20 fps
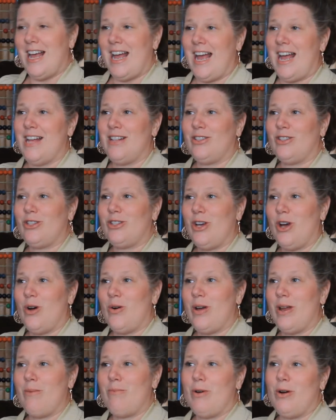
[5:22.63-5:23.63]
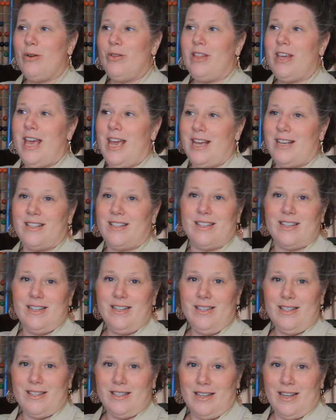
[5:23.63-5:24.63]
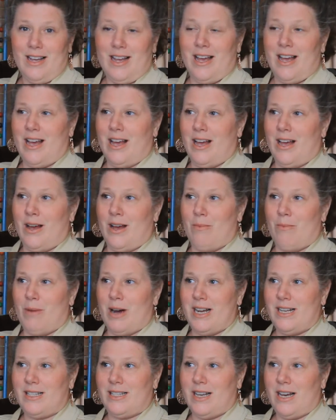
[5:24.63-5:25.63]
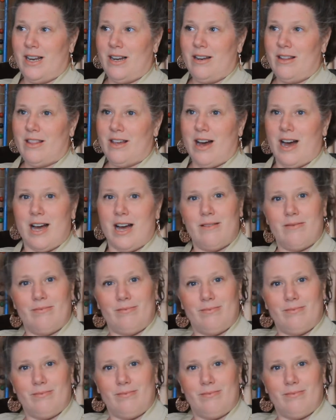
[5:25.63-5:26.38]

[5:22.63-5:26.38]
And so in both cases, my son thought,